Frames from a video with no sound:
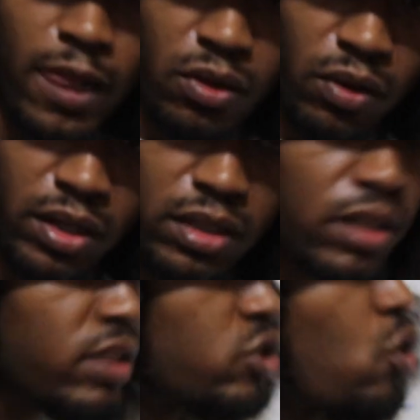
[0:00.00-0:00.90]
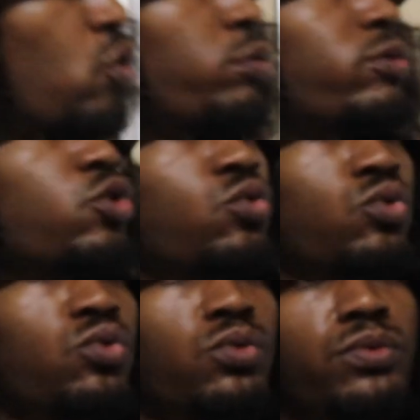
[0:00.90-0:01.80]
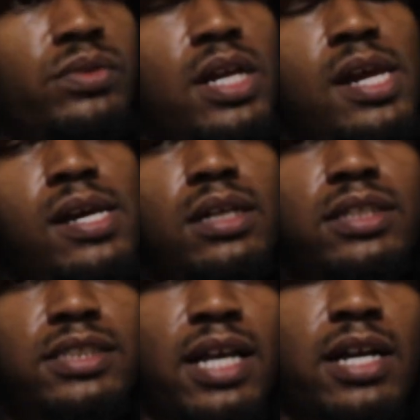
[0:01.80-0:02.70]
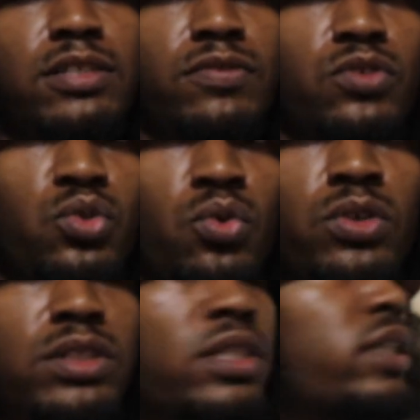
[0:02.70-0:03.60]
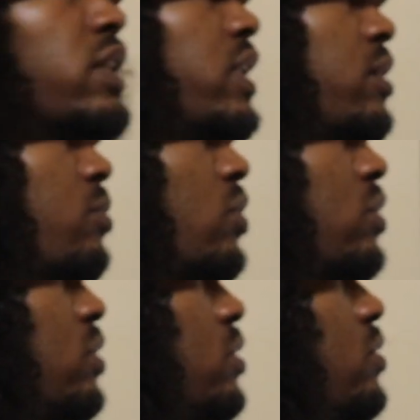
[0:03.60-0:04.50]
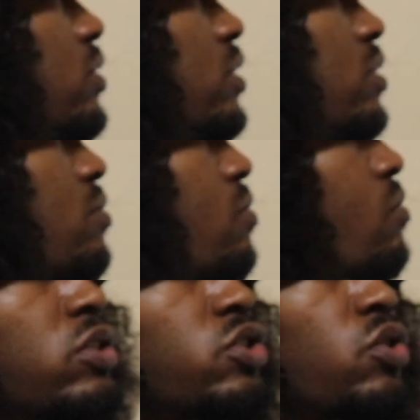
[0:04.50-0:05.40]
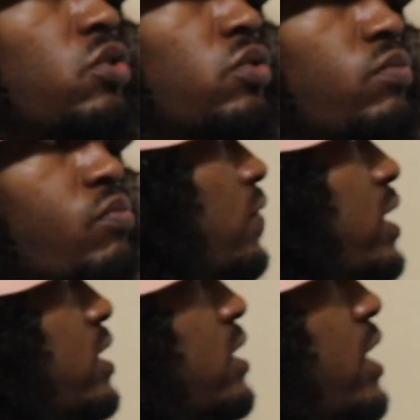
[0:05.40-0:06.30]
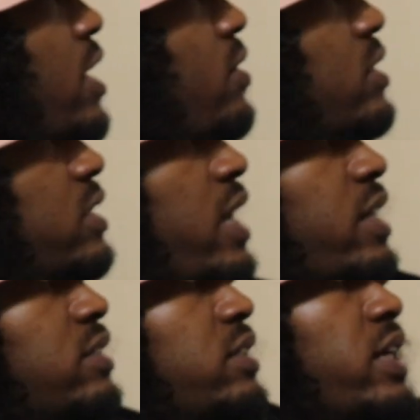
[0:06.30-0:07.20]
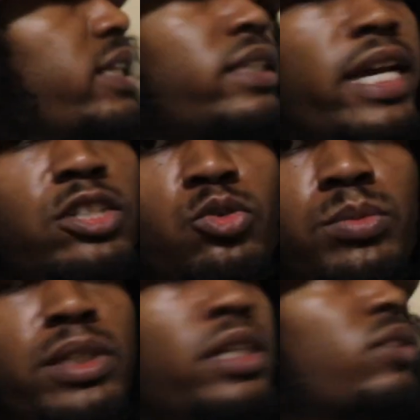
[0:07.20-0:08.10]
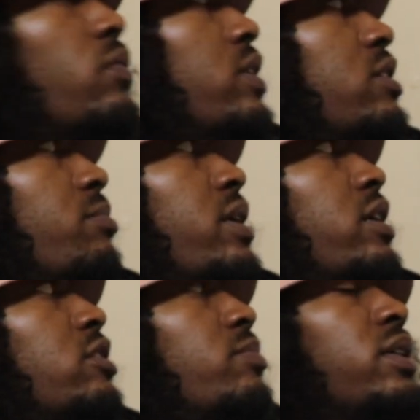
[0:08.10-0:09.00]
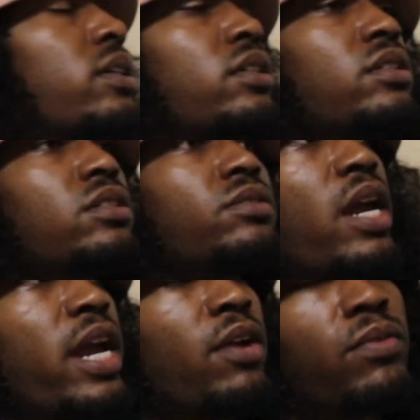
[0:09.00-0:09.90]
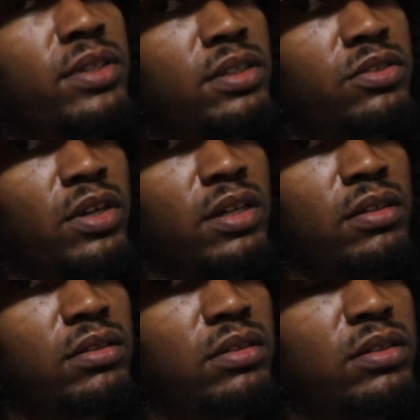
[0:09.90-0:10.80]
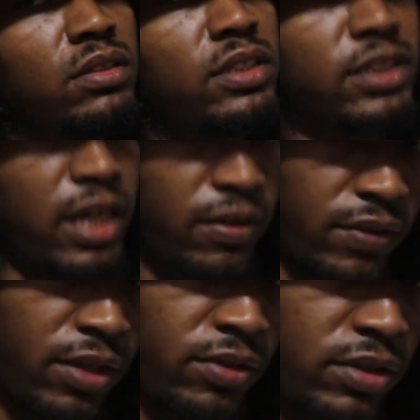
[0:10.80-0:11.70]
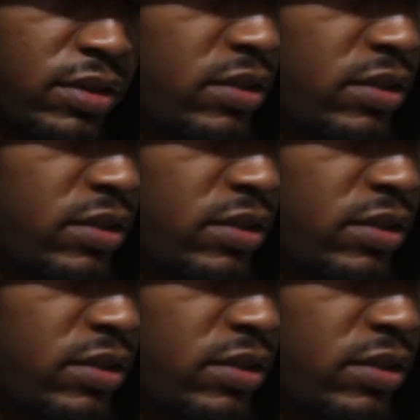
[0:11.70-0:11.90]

right, is home to the signs of Taurus and Libra. Right? So Venus in Aries is actually in detriment, and the reason being is because Aries, right, the sign of Aries,